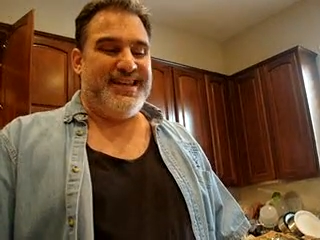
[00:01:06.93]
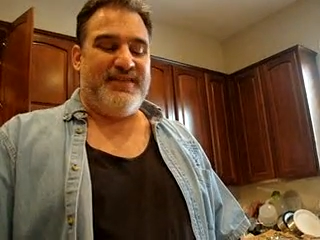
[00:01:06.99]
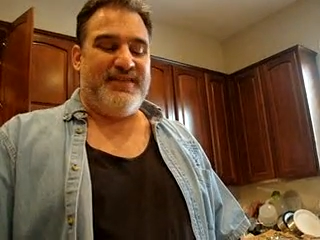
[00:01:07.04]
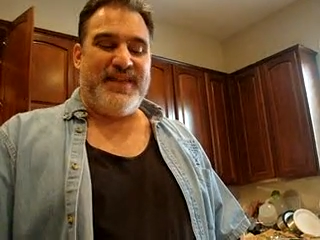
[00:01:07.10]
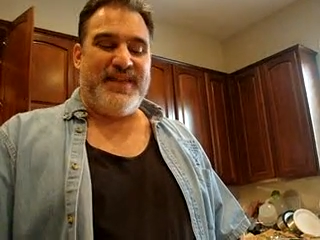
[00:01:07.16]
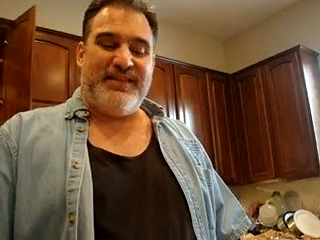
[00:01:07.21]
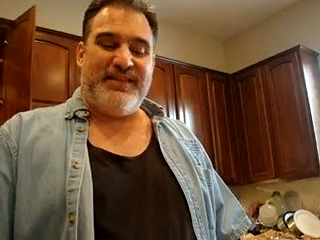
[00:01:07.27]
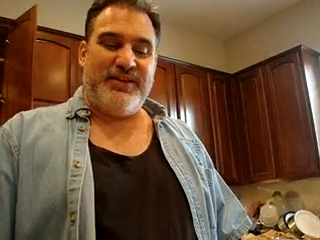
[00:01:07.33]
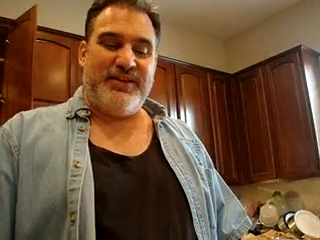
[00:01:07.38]

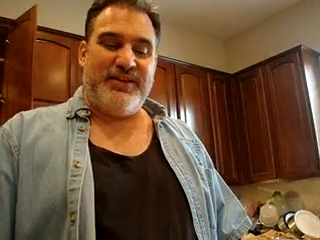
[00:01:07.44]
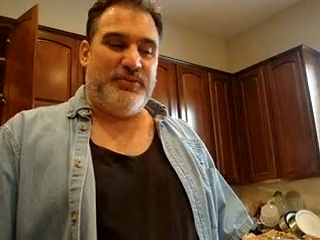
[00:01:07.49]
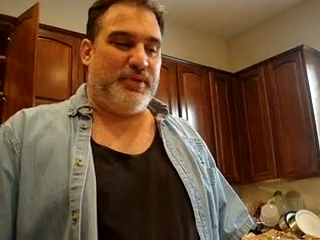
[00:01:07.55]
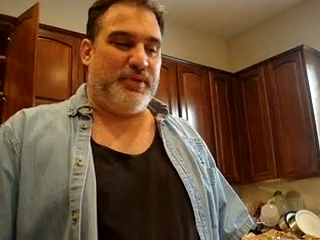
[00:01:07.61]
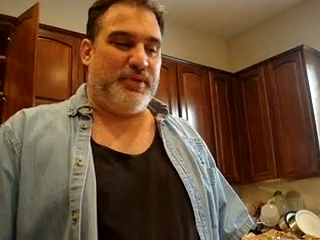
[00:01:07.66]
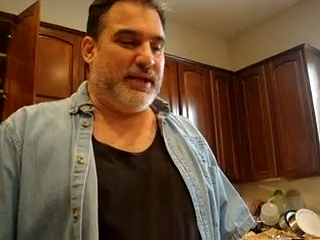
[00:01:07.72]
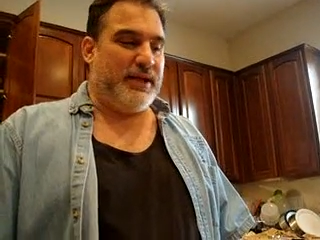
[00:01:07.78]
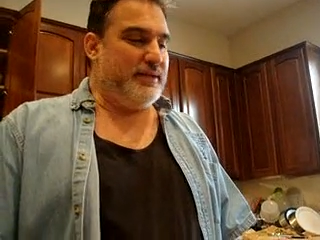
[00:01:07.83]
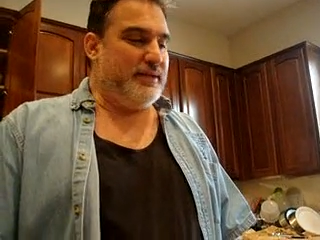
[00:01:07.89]
if that little
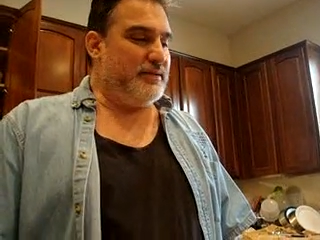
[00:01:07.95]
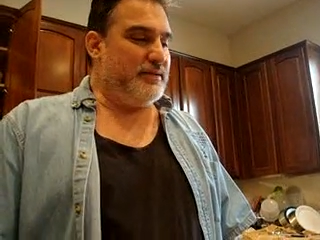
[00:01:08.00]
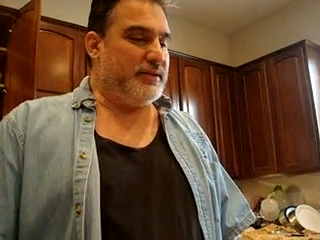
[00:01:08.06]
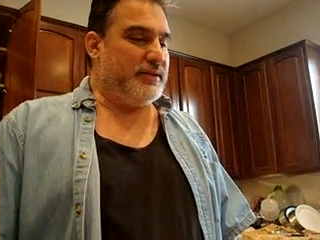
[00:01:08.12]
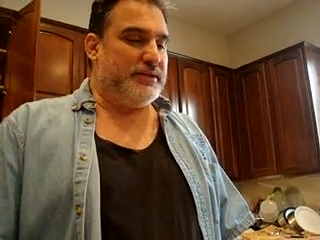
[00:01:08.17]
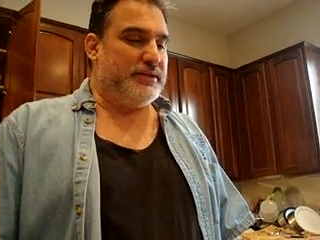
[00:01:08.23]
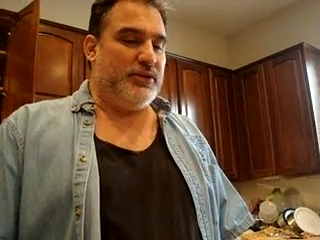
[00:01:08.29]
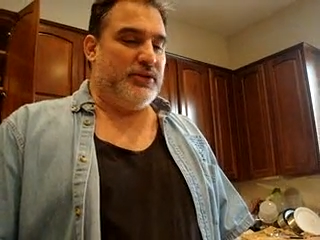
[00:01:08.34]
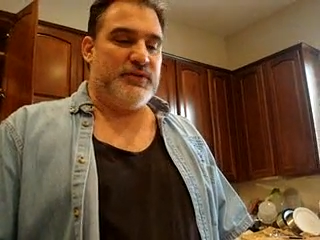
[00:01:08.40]
bite
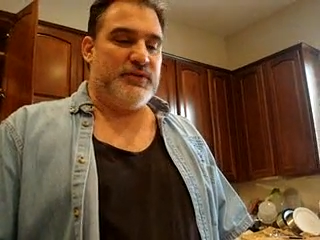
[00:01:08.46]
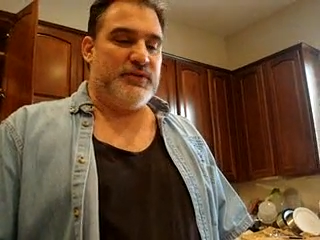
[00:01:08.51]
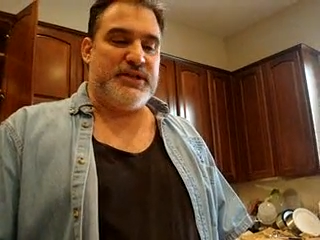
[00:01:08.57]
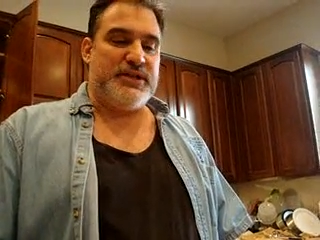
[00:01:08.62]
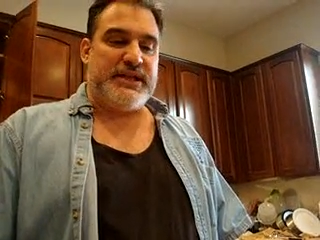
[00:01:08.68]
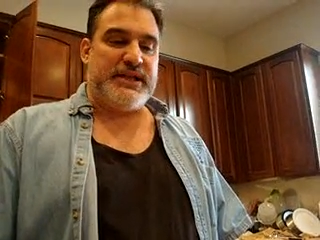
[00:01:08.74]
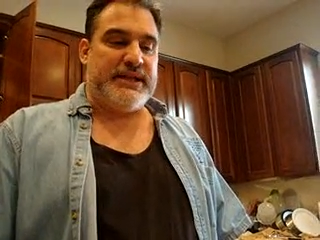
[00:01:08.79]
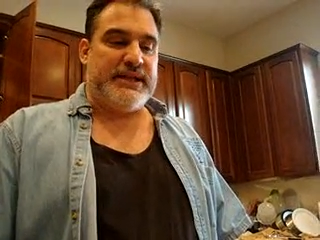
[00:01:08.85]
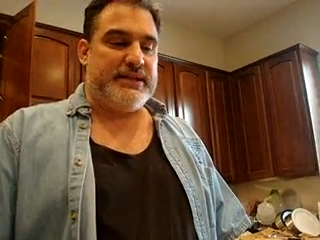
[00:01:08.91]

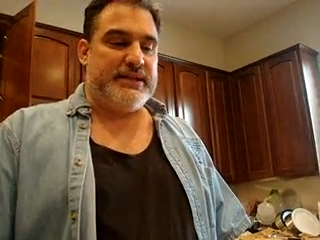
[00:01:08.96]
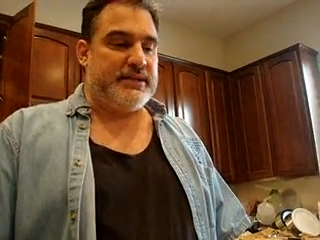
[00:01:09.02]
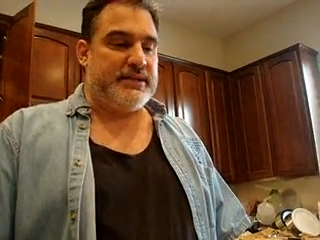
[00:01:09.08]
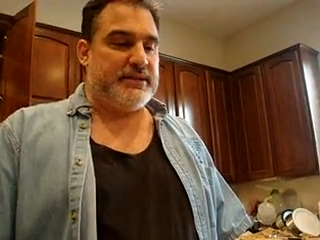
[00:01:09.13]
overnight,